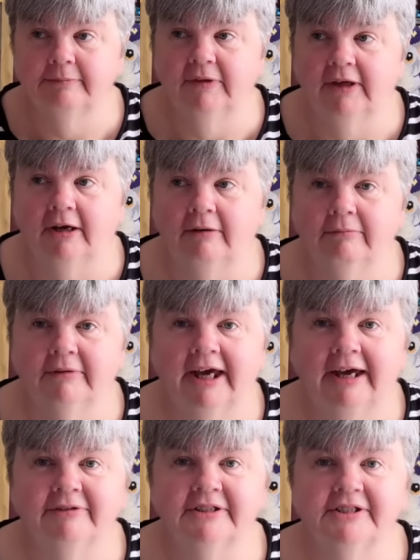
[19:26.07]
the
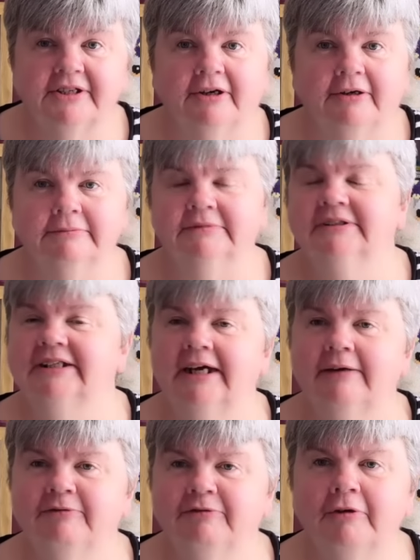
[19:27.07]
heavens opened. It
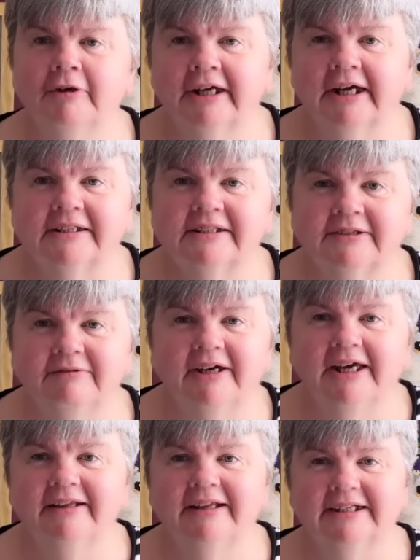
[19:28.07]
had forecast to
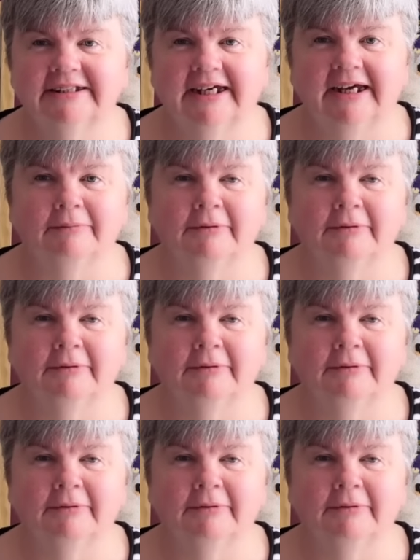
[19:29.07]
rain that day,